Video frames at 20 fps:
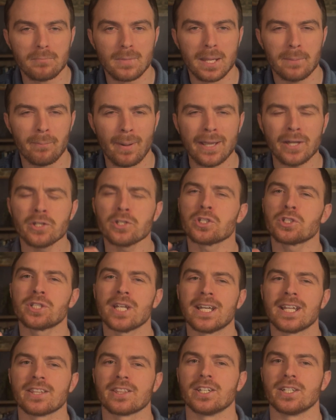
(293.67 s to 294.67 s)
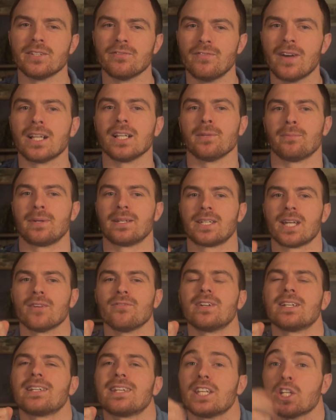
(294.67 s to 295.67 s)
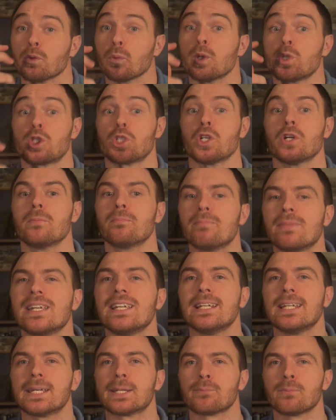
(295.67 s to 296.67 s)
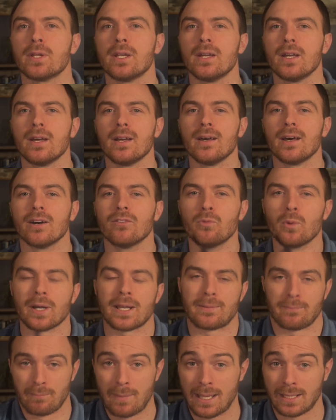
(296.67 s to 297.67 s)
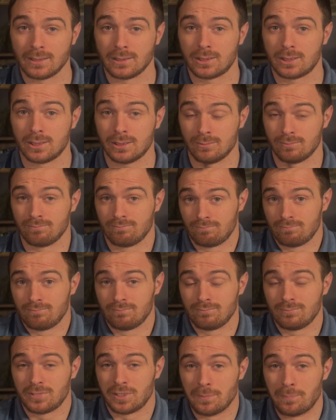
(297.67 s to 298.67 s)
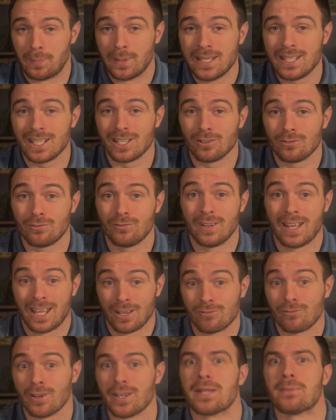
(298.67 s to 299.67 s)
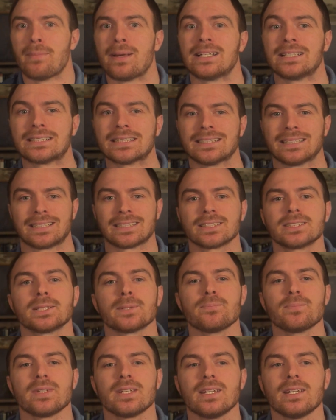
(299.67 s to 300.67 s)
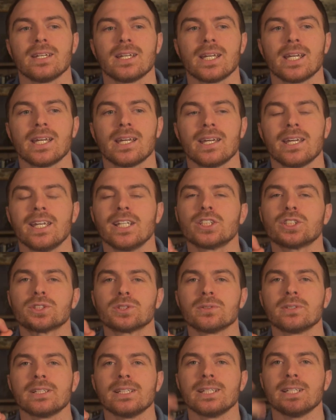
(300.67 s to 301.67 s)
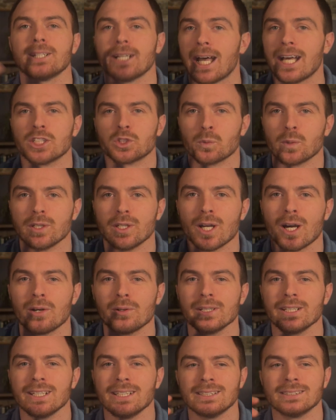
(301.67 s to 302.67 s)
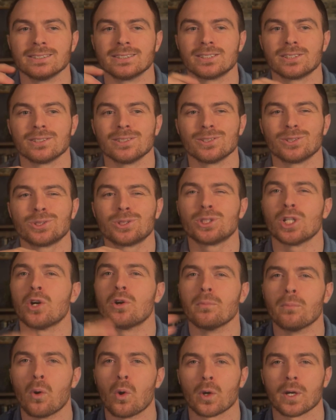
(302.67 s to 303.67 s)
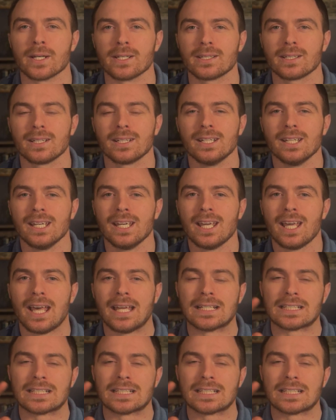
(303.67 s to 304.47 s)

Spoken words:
by understanding the development of it, the original meaning of what it meant to be a fundamentalist. History, as we know, is so important, and